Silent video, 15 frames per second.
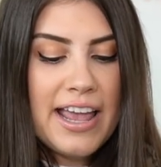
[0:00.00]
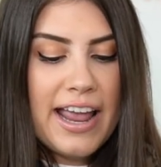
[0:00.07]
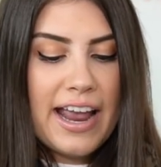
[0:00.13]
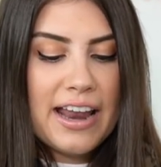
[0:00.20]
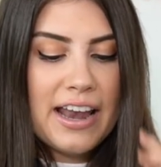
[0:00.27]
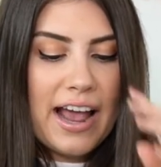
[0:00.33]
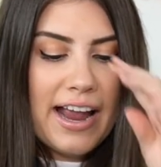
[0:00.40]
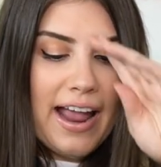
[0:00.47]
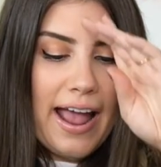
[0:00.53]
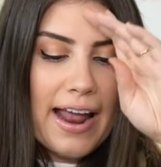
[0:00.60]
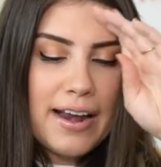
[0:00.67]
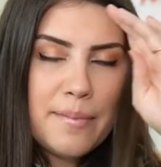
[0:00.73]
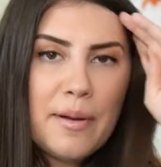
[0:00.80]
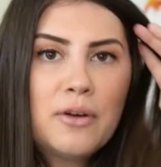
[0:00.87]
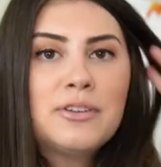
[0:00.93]
And I
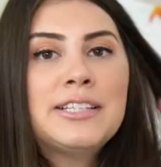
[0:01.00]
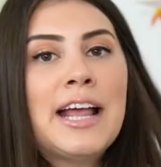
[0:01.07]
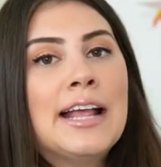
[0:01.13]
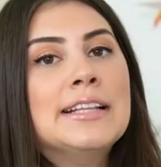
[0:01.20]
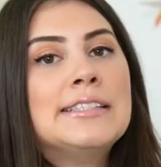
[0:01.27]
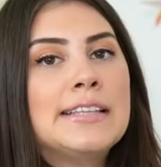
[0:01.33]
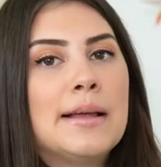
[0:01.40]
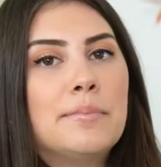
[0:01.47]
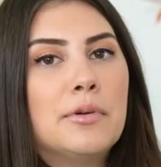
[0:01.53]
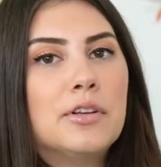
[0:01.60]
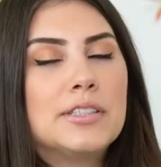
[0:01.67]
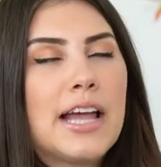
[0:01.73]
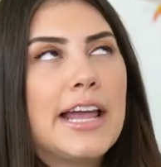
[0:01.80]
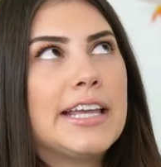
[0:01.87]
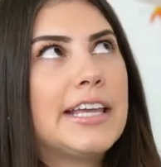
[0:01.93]
had about 10
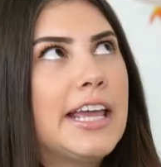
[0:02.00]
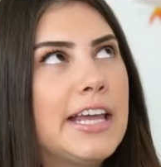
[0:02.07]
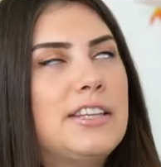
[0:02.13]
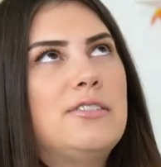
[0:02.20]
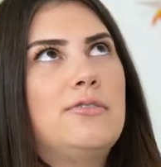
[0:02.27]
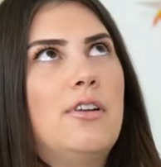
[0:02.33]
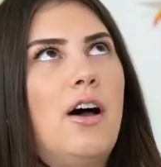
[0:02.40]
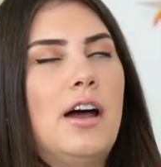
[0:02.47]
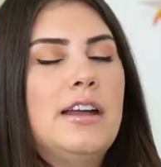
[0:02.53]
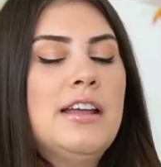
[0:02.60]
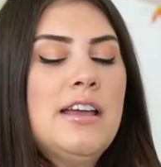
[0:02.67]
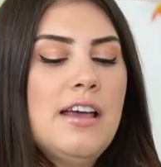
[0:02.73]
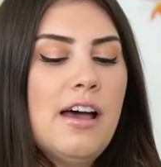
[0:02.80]
samples, I kid you not,